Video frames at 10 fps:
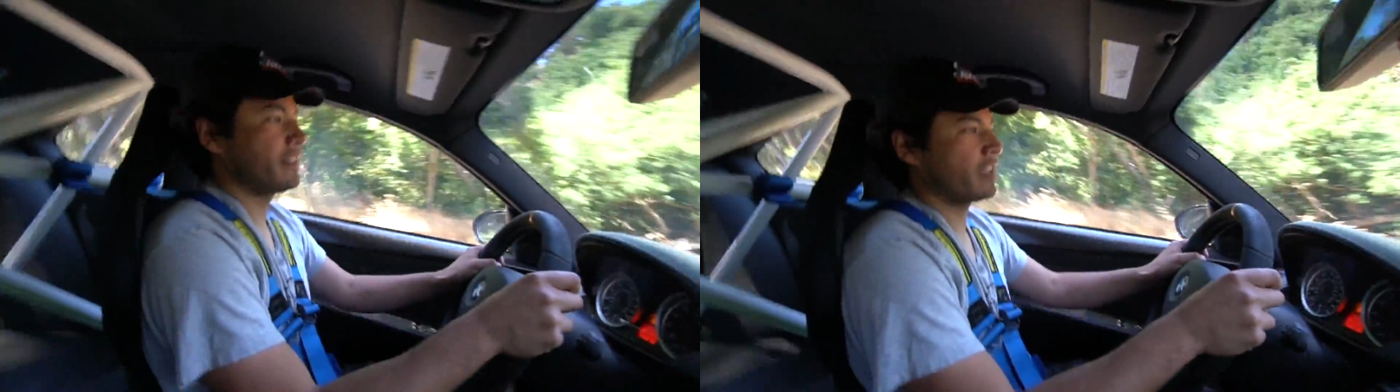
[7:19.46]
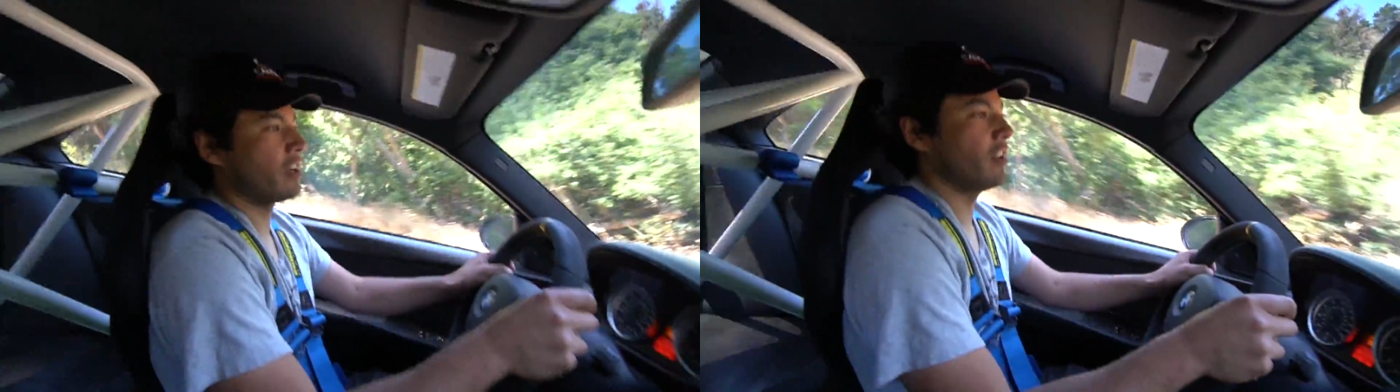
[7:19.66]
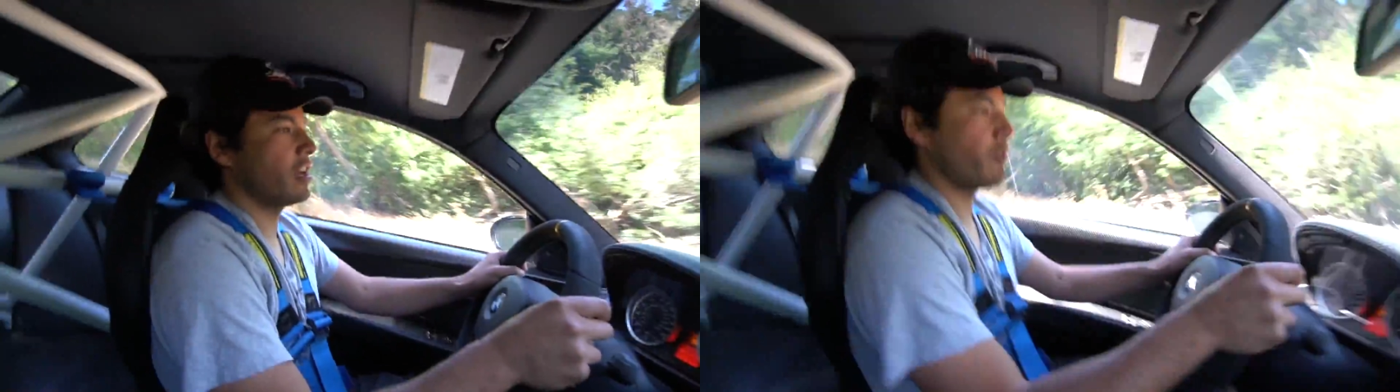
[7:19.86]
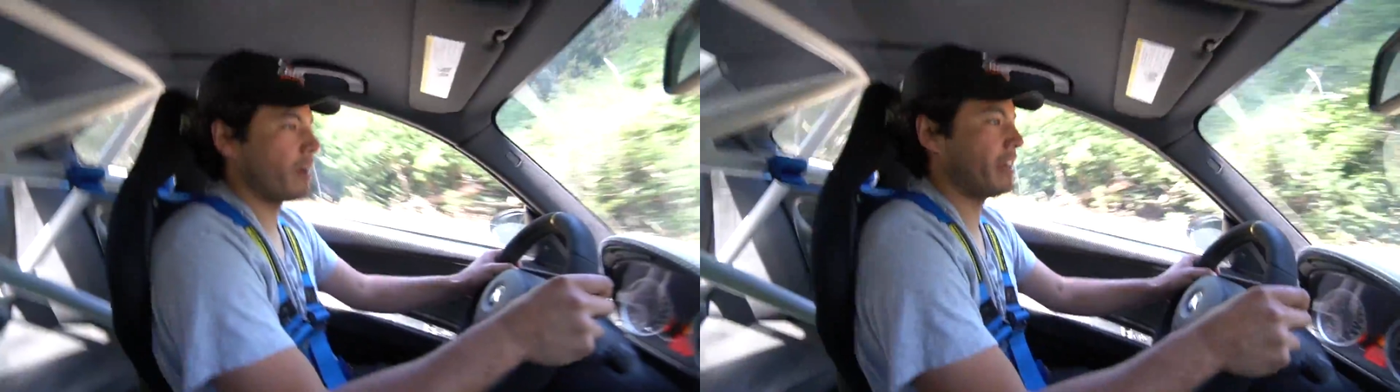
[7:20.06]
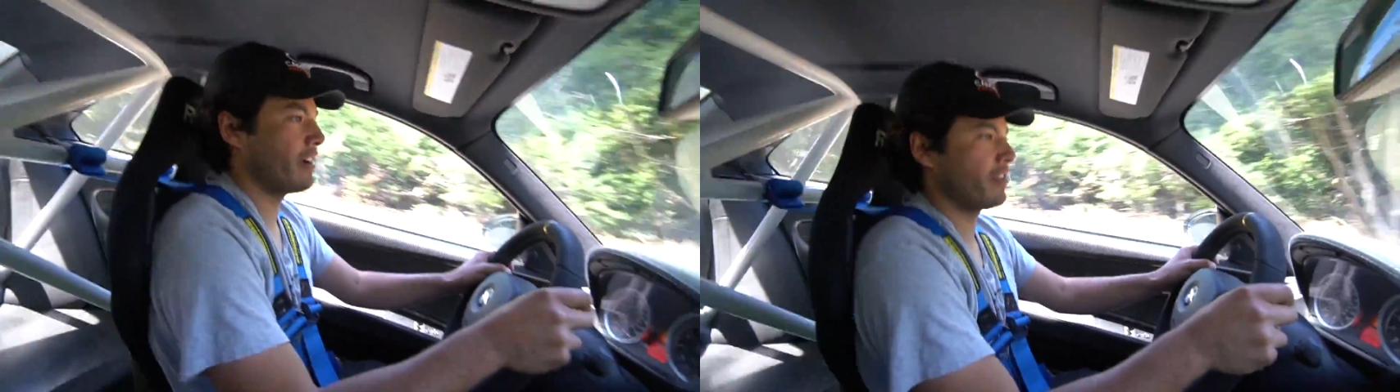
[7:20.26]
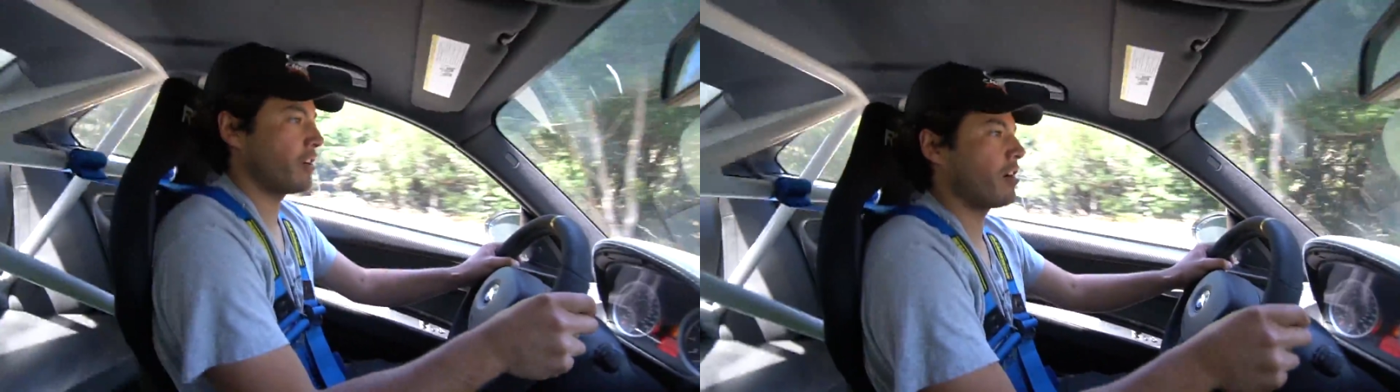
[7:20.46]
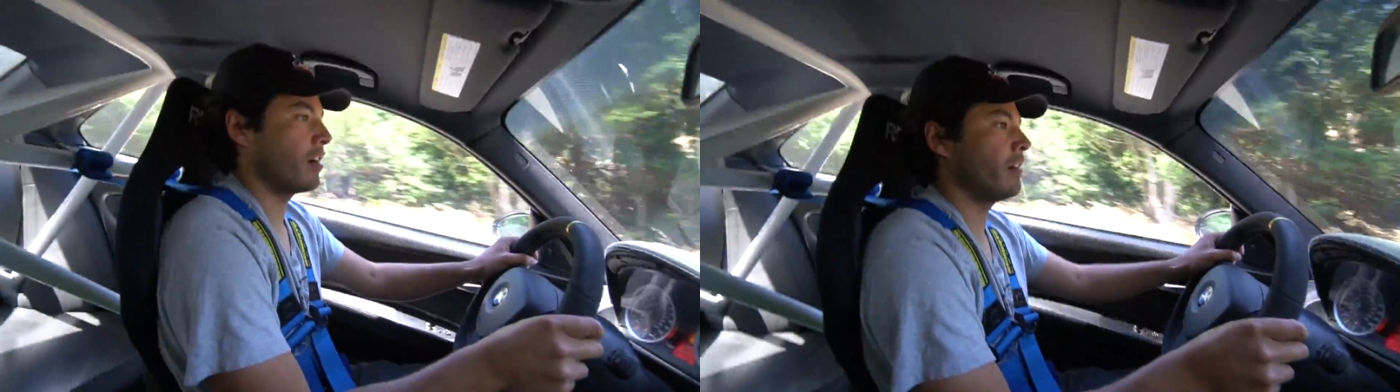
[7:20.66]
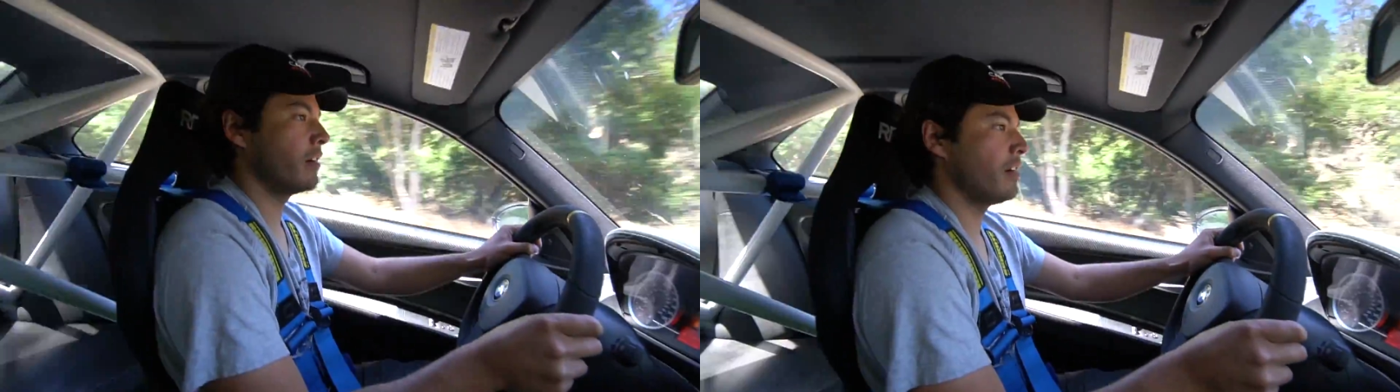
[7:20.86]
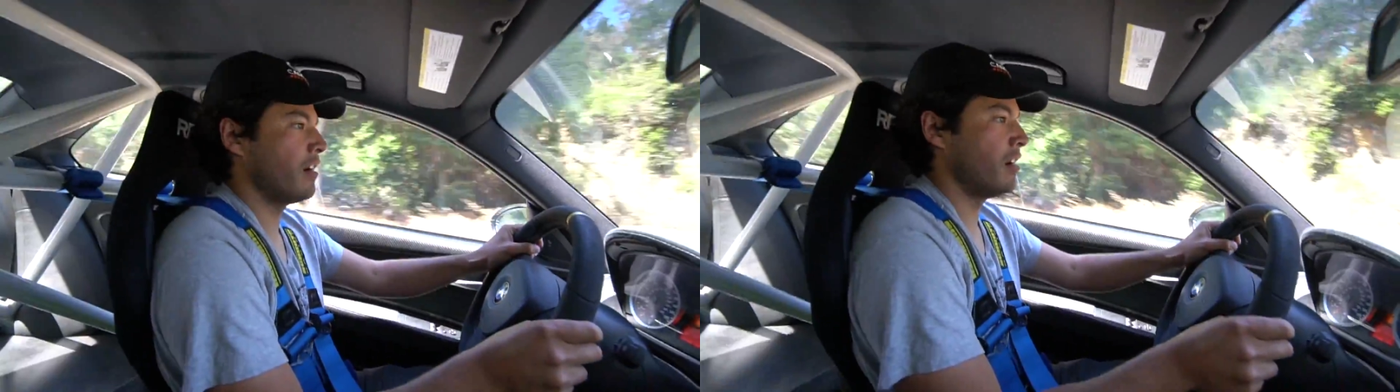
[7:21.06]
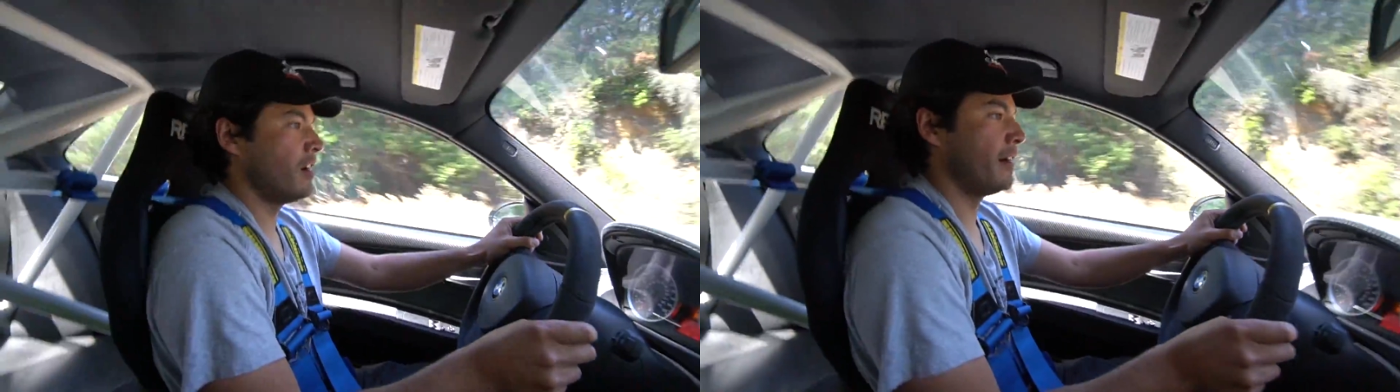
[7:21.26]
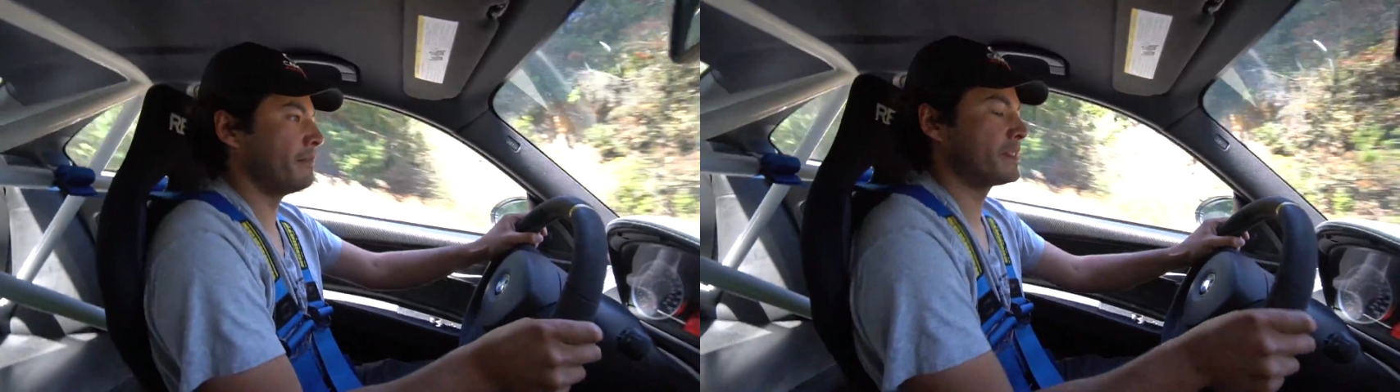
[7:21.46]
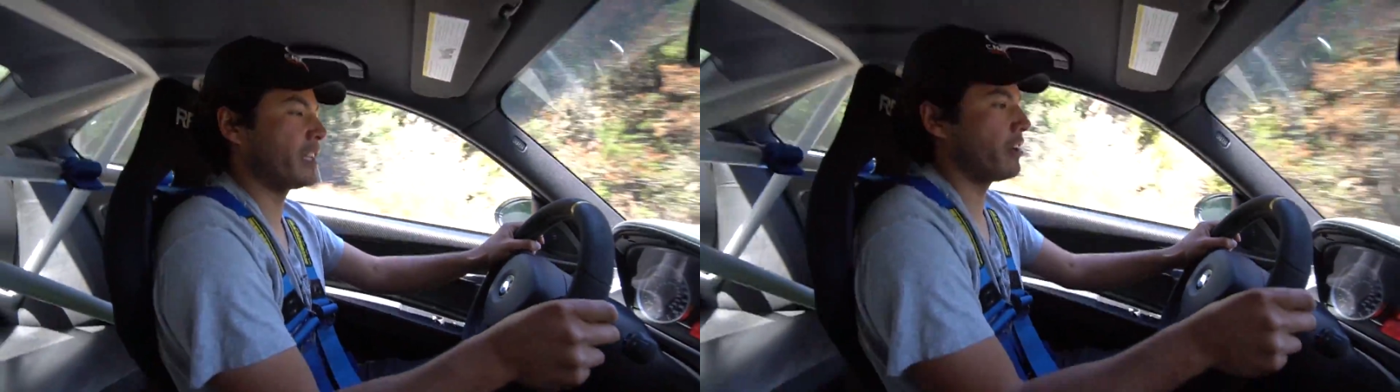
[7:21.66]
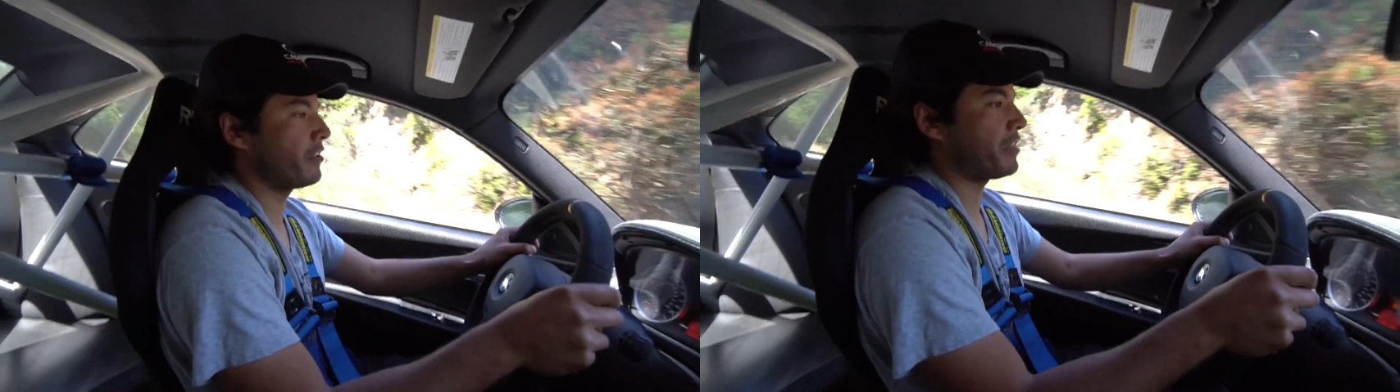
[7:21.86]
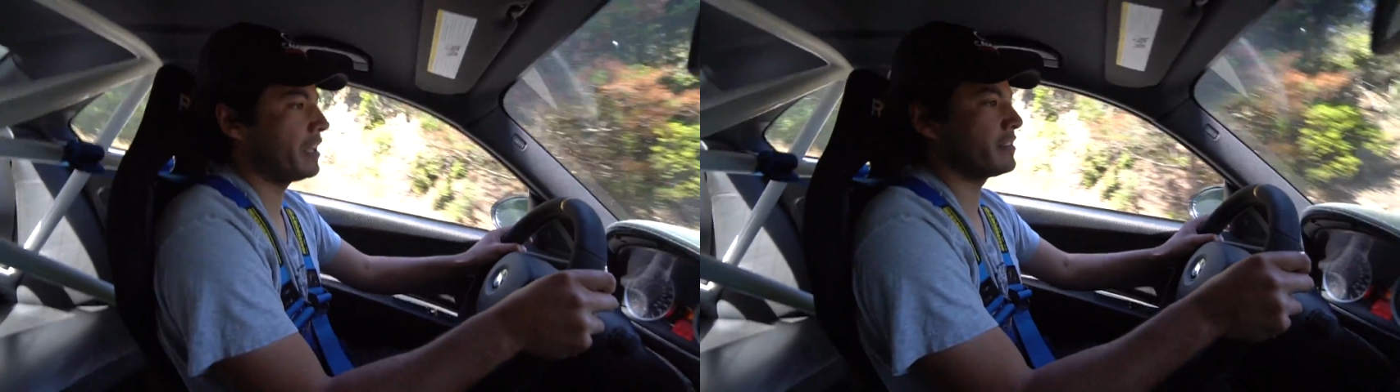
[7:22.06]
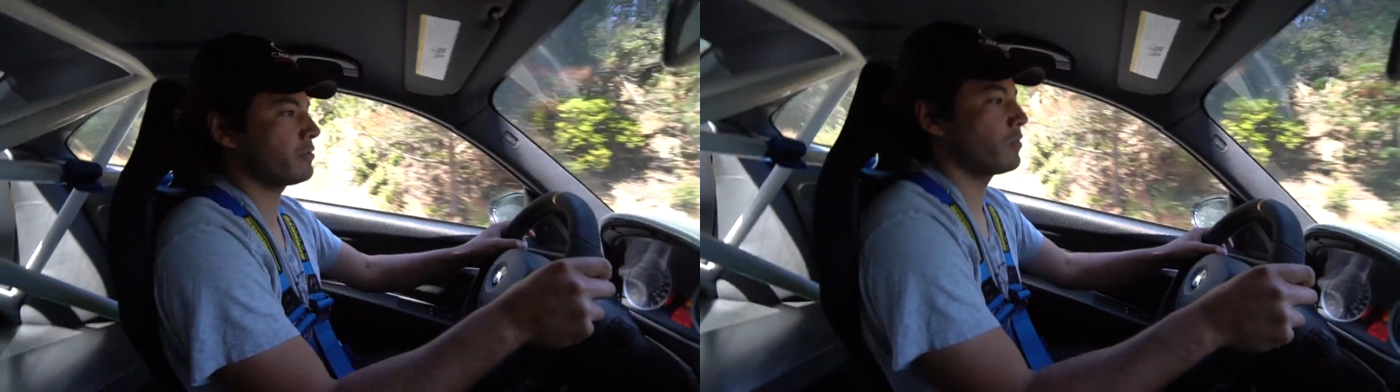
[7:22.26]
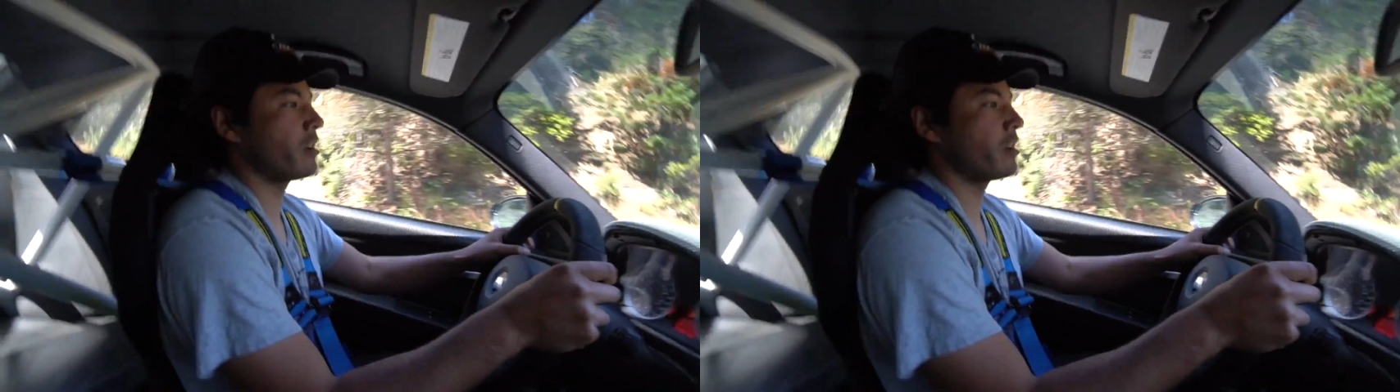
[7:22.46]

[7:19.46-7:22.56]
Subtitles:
cut a lot of weight out of the car. Did other things,